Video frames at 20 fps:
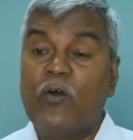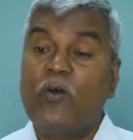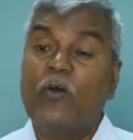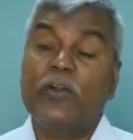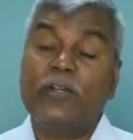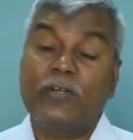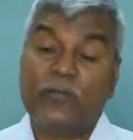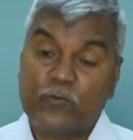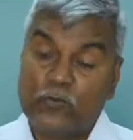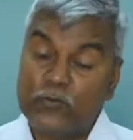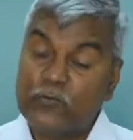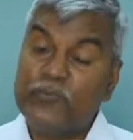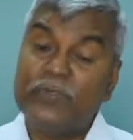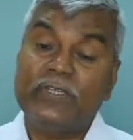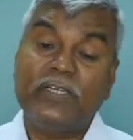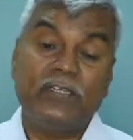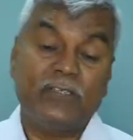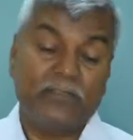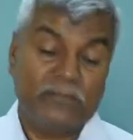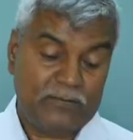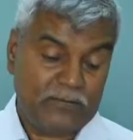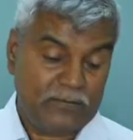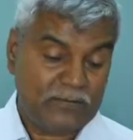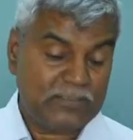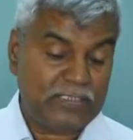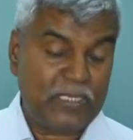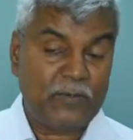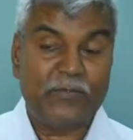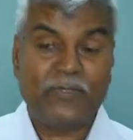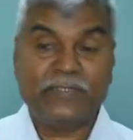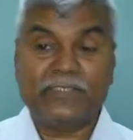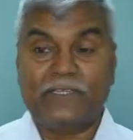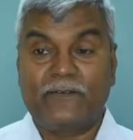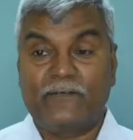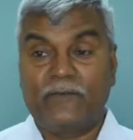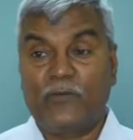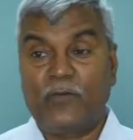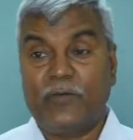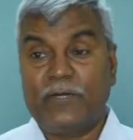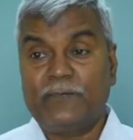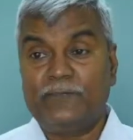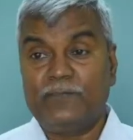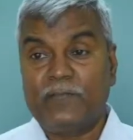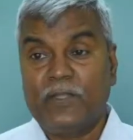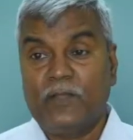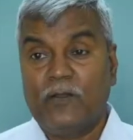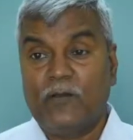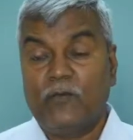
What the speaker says: or it could be a sample survey one,